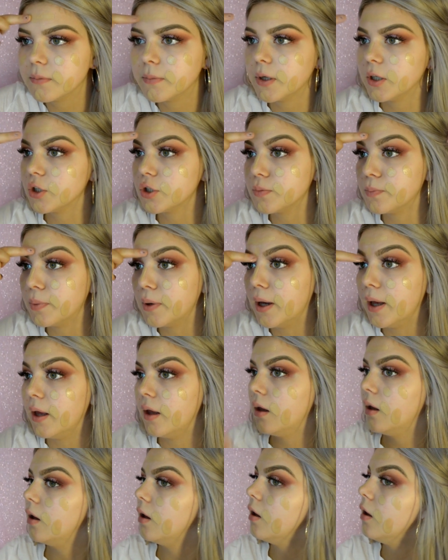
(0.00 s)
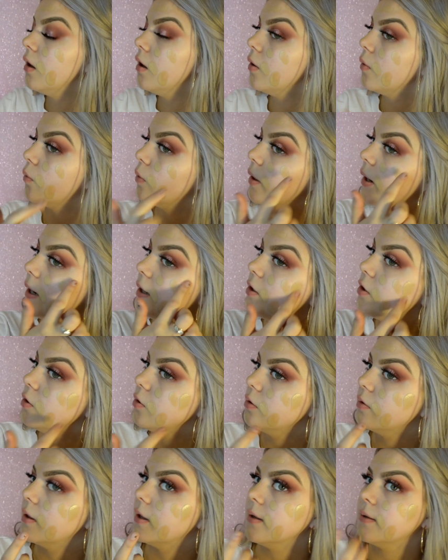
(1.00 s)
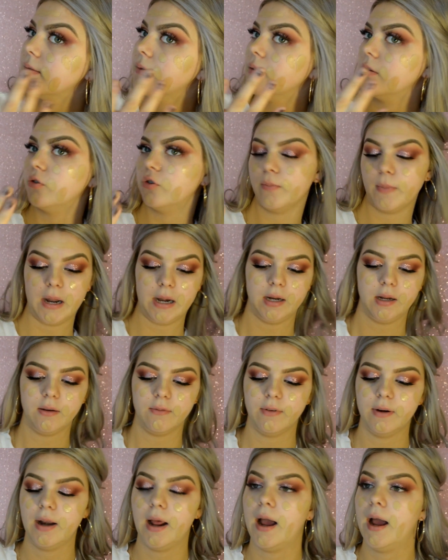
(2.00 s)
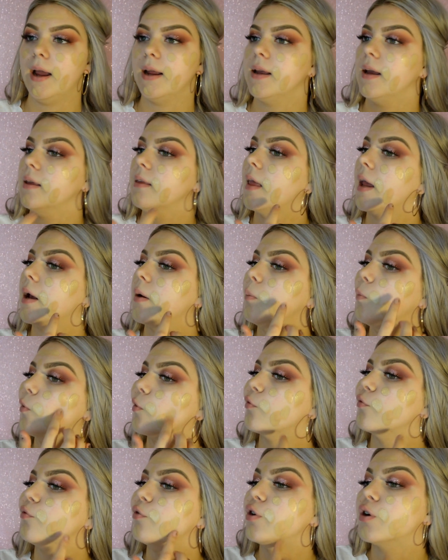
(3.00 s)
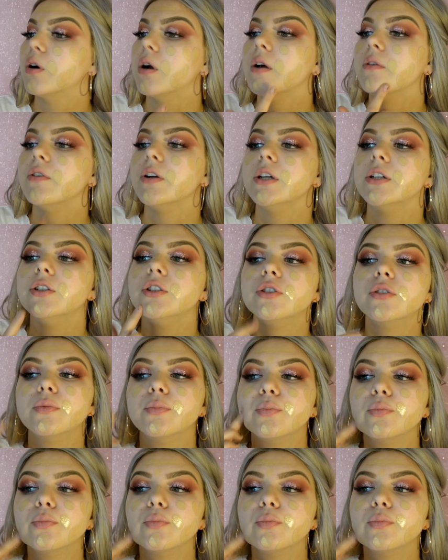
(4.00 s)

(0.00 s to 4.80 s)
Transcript: much, but when I do this dramatic of an eye, I like more full coverage.